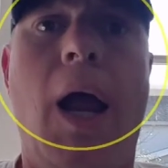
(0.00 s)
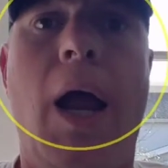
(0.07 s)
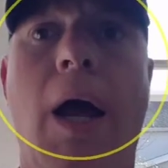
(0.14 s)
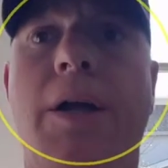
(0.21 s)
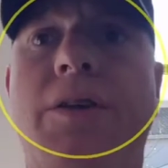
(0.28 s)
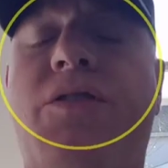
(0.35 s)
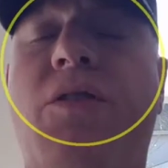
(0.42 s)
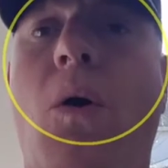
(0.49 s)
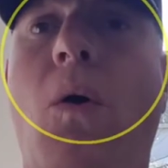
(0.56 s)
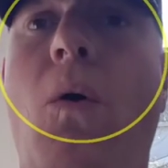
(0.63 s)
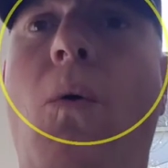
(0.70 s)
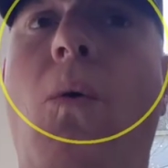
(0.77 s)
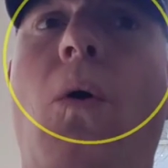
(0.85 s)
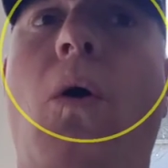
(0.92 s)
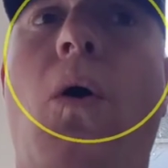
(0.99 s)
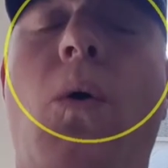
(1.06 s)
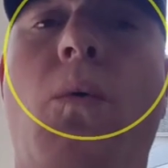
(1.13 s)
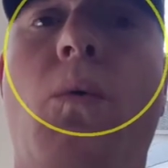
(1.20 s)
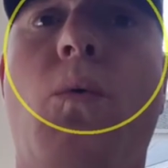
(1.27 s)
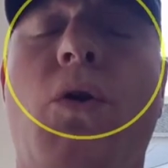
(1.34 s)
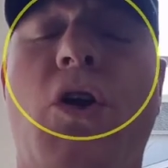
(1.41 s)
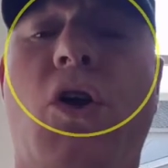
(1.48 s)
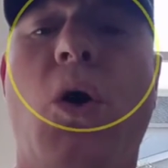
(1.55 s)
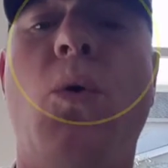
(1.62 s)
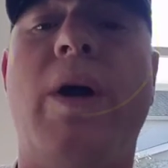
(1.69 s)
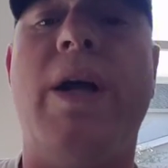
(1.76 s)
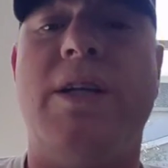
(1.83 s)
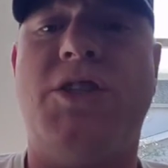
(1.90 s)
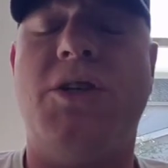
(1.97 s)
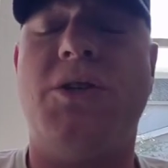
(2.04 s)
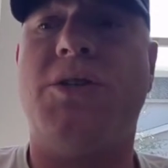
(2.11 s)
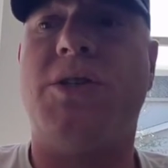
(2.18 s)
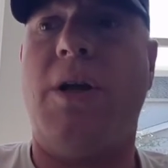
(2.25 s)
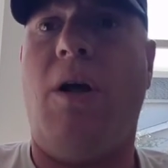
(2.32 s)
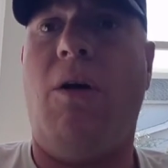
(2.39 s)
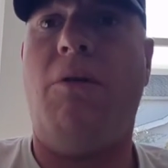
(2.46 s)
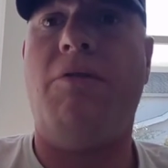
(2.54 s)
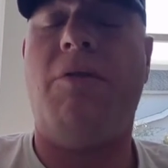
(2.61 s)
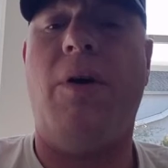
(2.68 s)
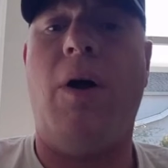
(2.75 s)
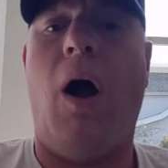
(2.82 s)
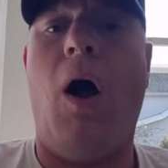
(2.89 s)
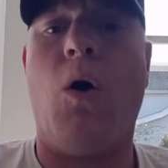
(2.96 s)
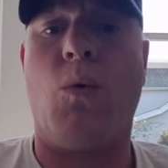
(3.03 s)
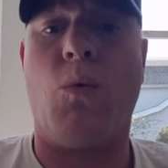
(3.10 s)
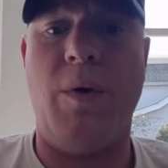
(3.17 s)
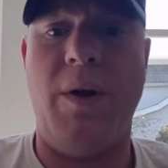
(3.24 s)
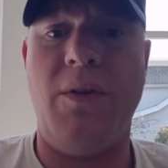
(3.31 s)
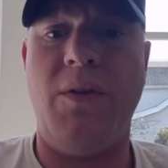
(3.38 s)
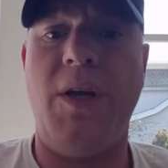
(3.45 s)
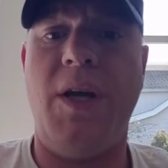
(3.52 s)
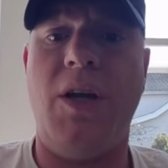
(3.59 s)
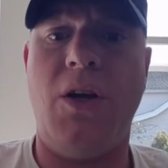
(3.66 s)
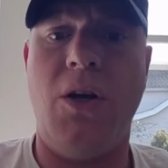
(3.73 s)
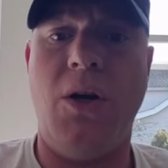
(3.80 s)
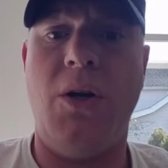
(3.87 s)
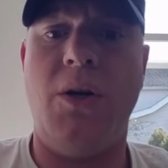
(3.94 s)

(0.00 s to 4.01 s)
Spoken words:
So we go get yourself a really good